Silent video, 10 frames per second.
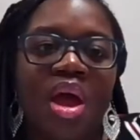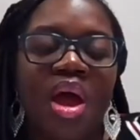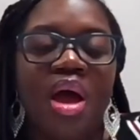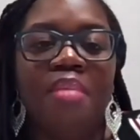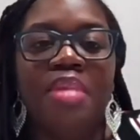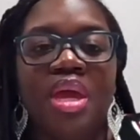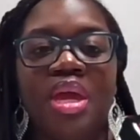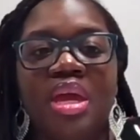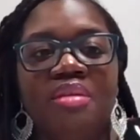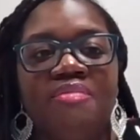It
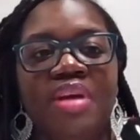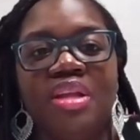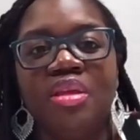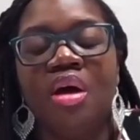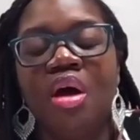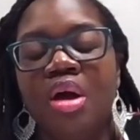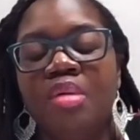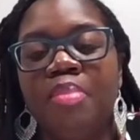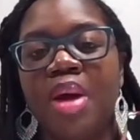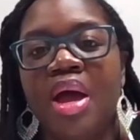can affect the
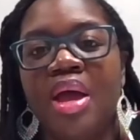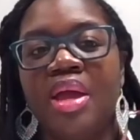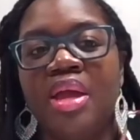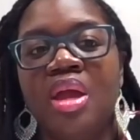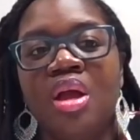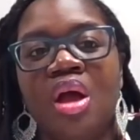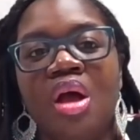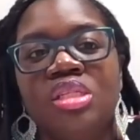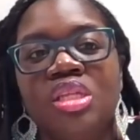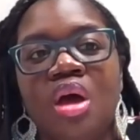heart by
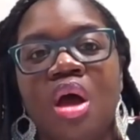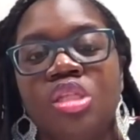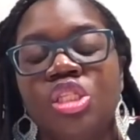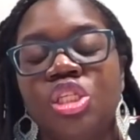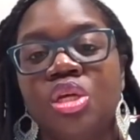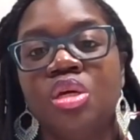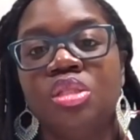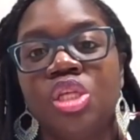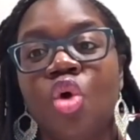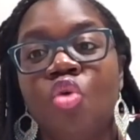causing the heart
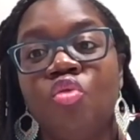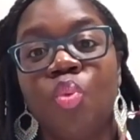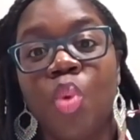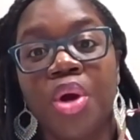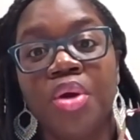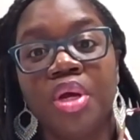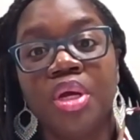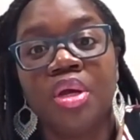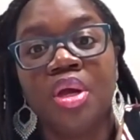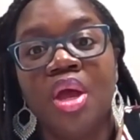to overwork,
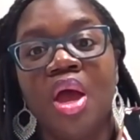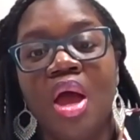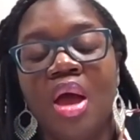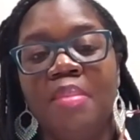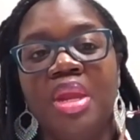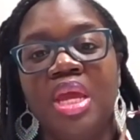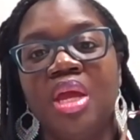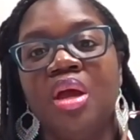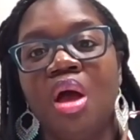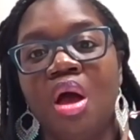and it
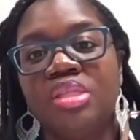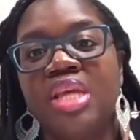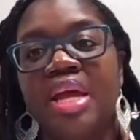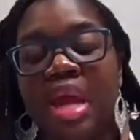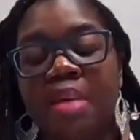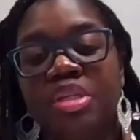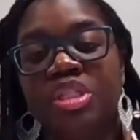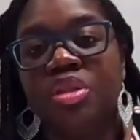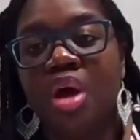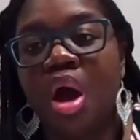can cause that damage
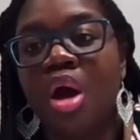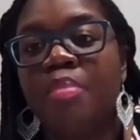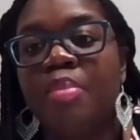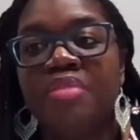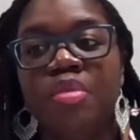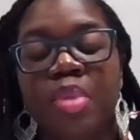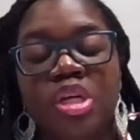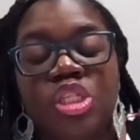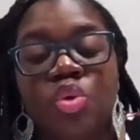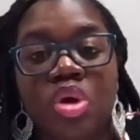to the heart. But if a
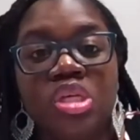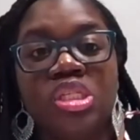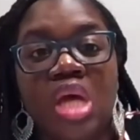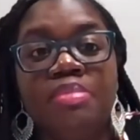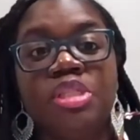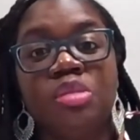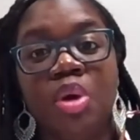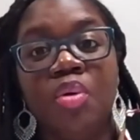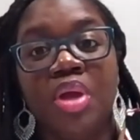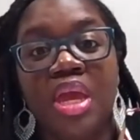person were to stop
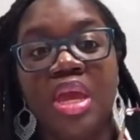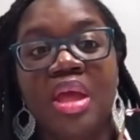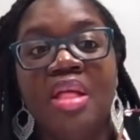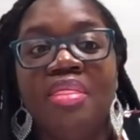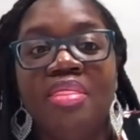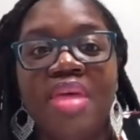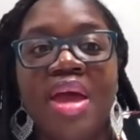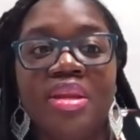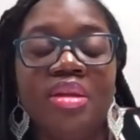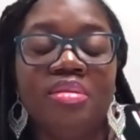smoking,
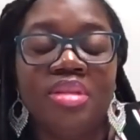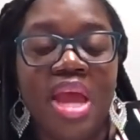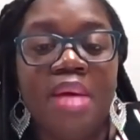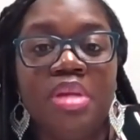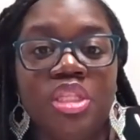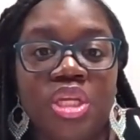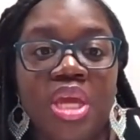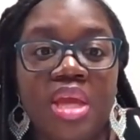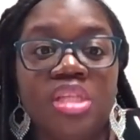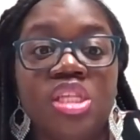that damage
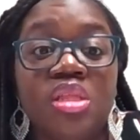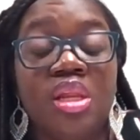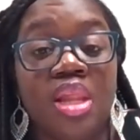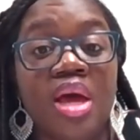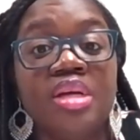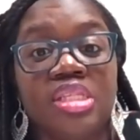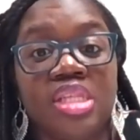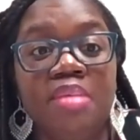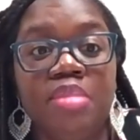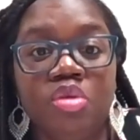to the lungs
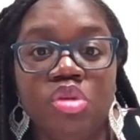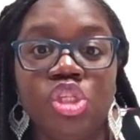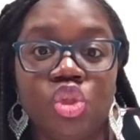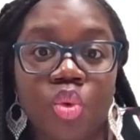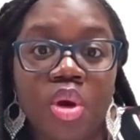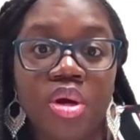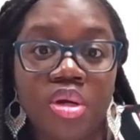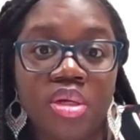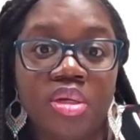can be restored.